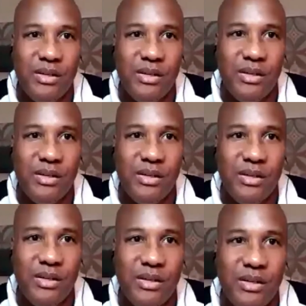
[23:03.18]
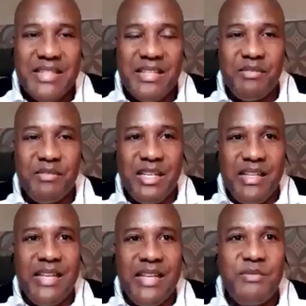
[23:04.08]
So as of the
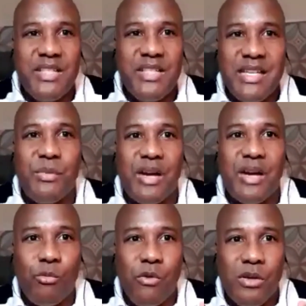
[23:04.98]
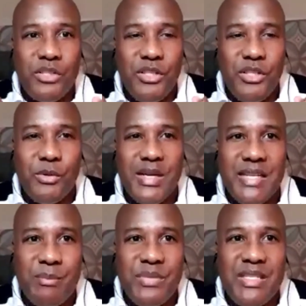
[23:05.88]
ninth of December, I walk to the
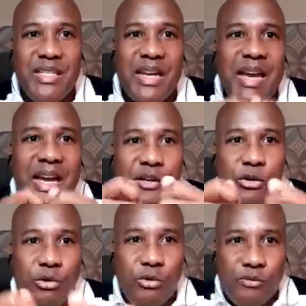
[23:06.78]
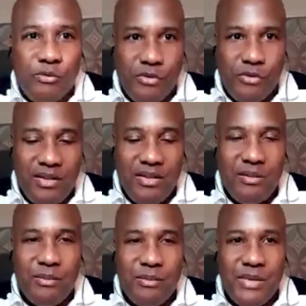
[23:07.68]
US Embassy, I hand over
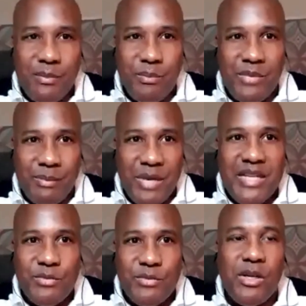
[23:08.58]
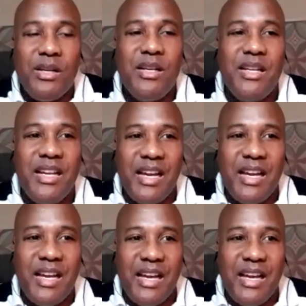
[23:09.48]
my passport,
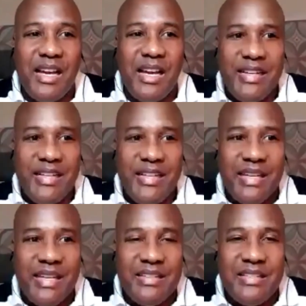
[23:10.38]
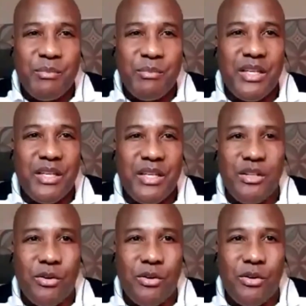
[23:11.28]
and I get something
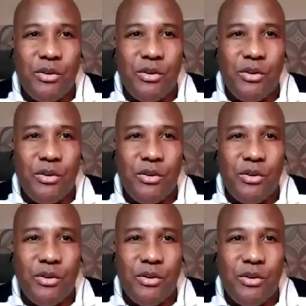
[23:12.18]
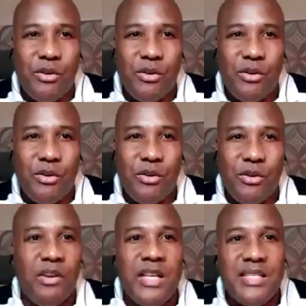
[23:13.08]
called a CLN, a certificate
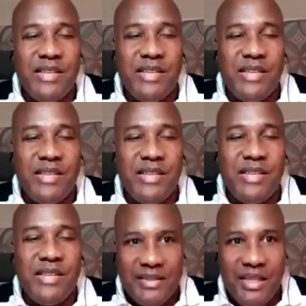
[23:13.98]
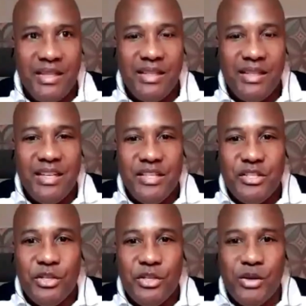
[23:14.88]
of loss of nationality.
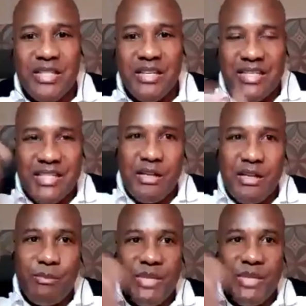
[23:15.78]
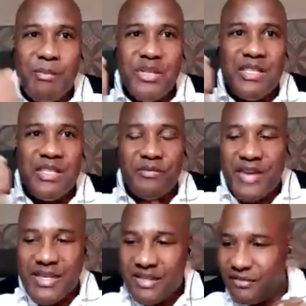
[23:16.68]
So it's going to be stamped, it's
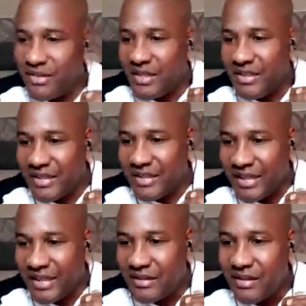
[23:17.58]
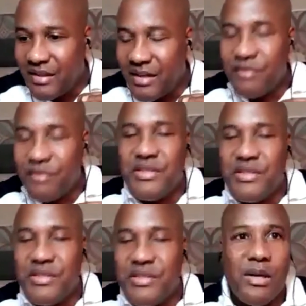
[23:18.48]
effective the ninth of
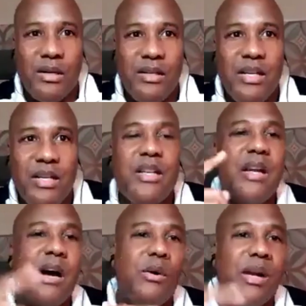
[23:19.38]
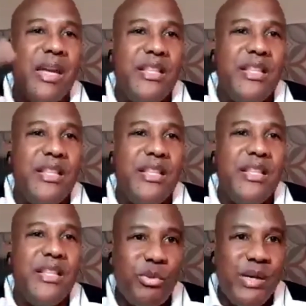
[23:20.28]
December. Now in
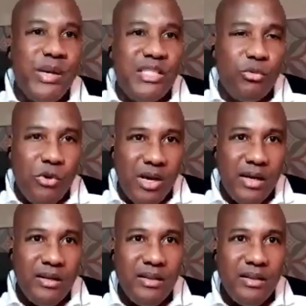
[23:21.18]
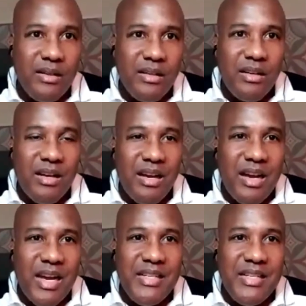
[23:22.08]
2021,
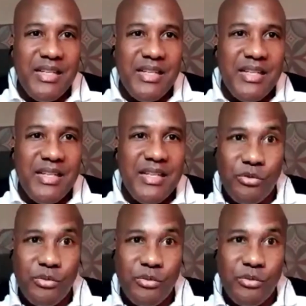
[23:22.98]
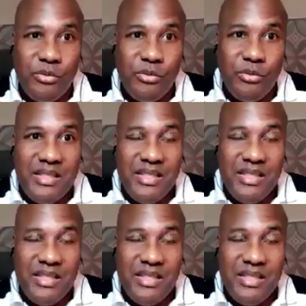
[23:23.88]
I need to do my
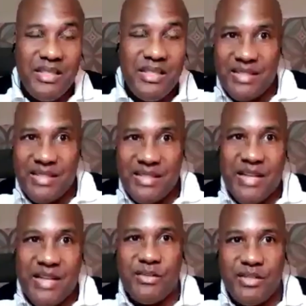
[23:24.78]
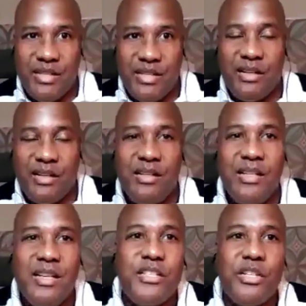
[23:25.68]
2020 tax return still.
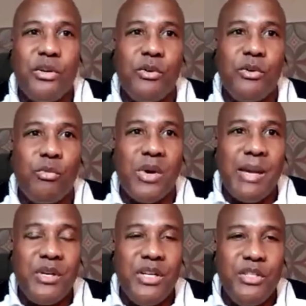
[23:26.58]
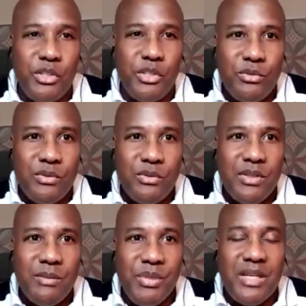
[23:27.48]
So what I'm going to do,
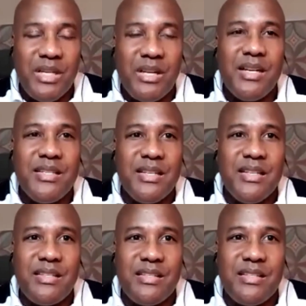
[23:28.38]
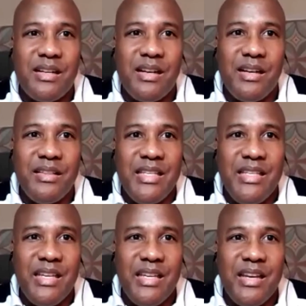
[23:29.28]
because it's the
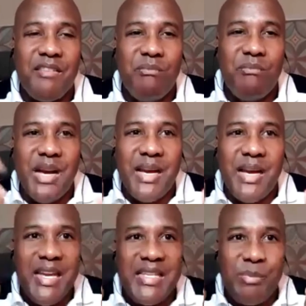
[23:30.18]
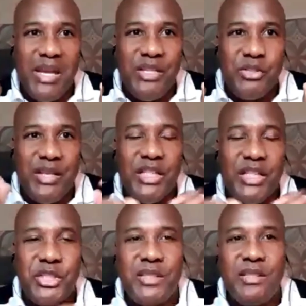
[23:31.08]
year of my
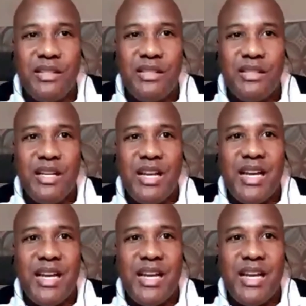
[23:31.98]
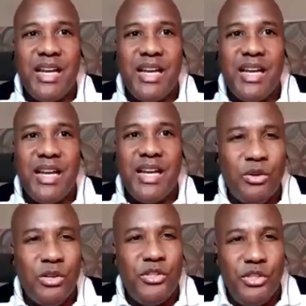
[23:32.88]
expatriation, I need to do something
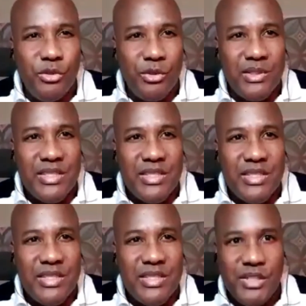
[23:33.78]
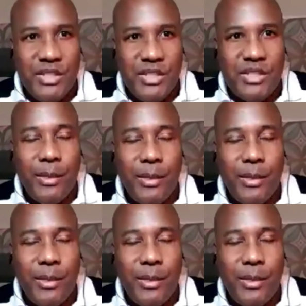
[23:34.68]
called a dual status return.